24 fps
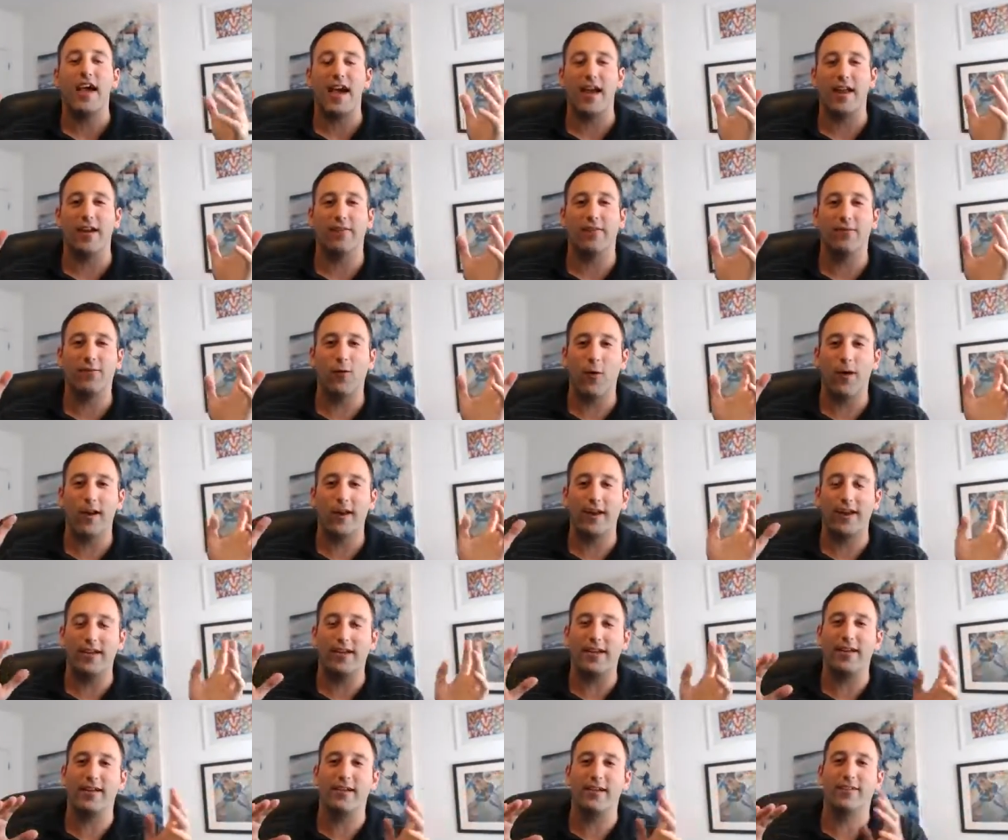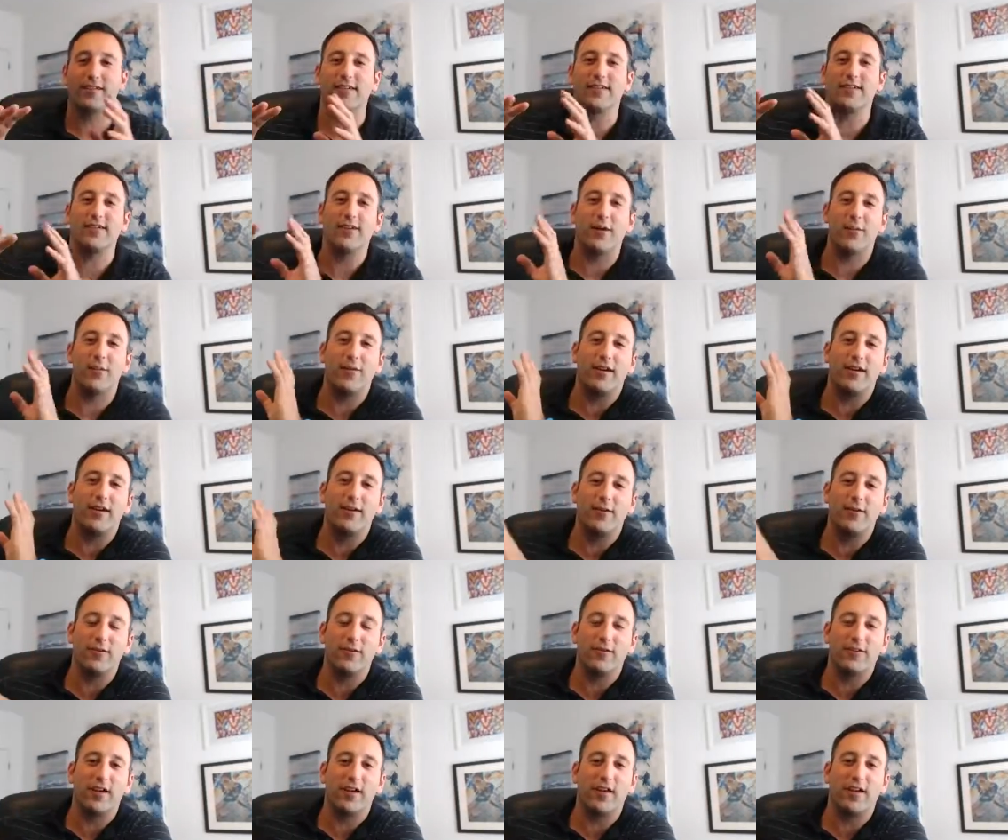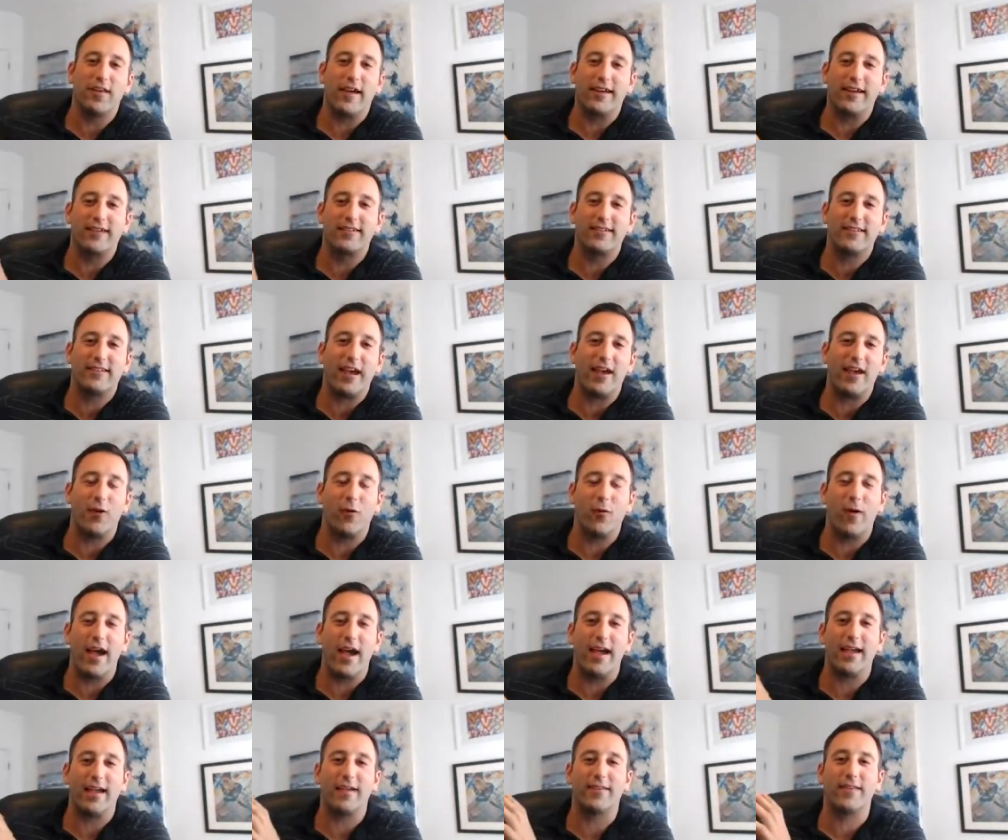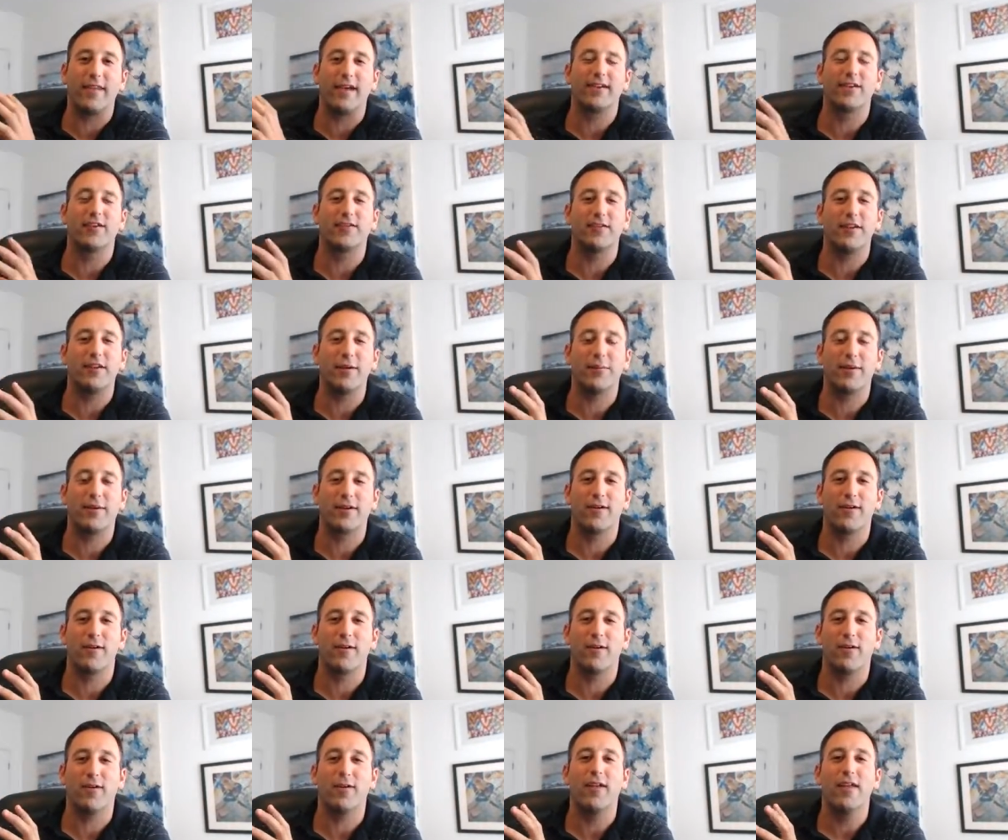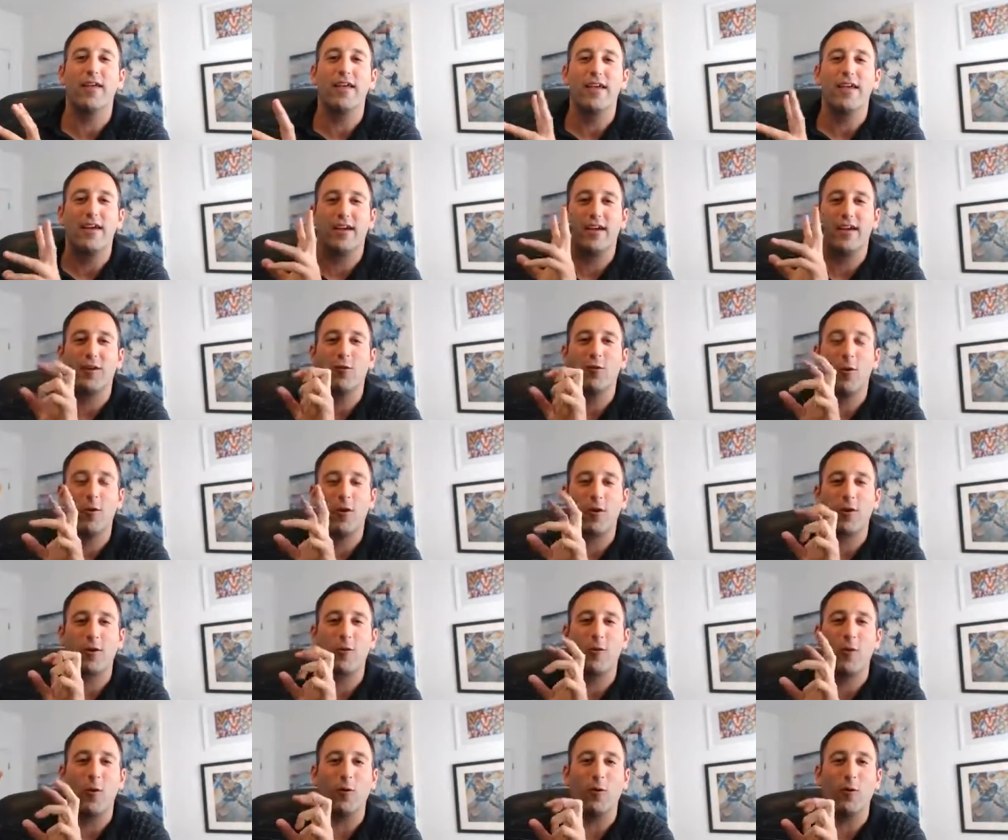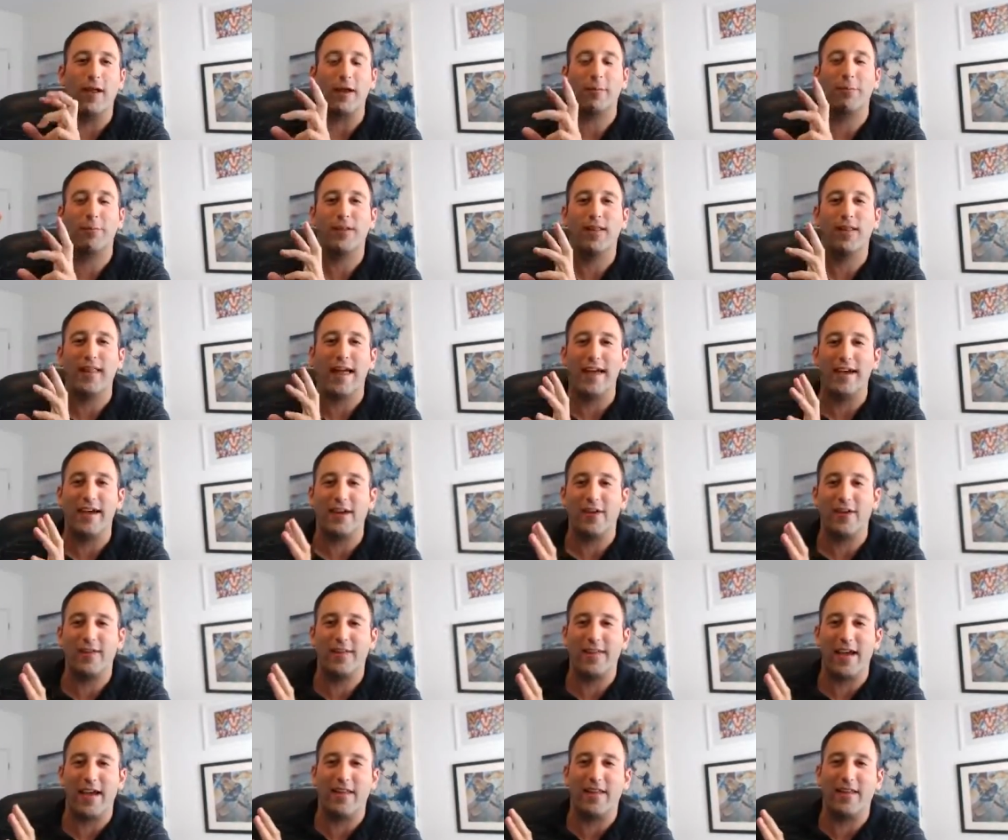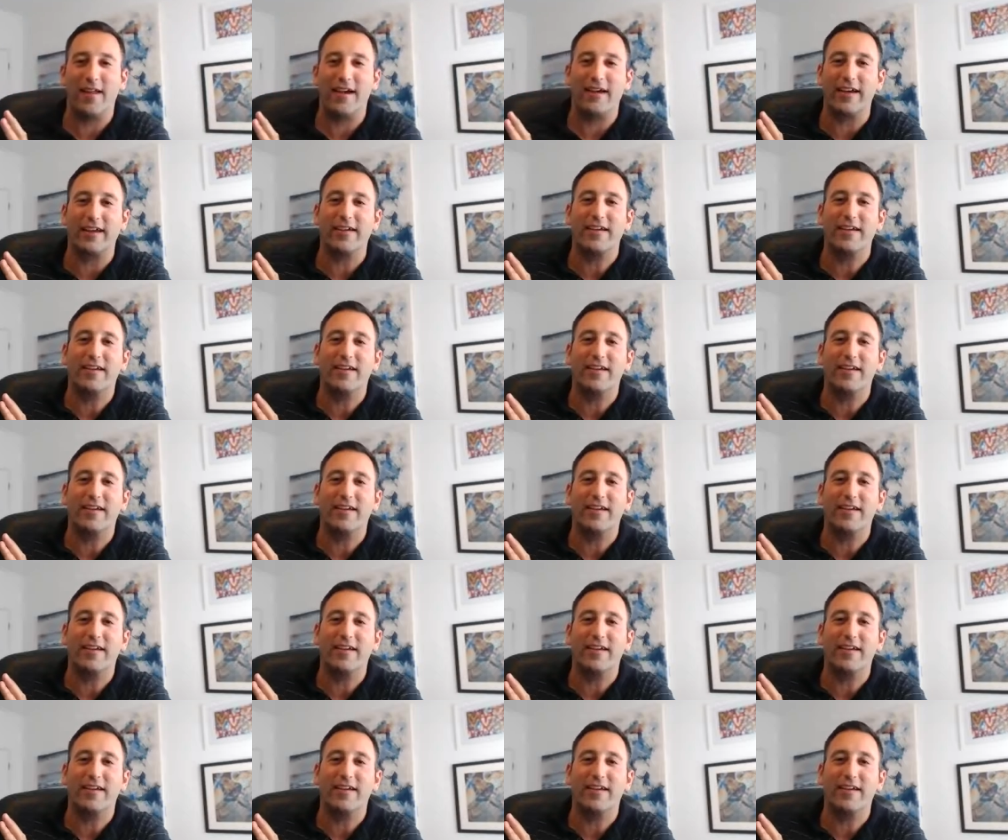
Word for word: And avoidant is someone who's going to like stay away and like your typical quote unquote like player that like,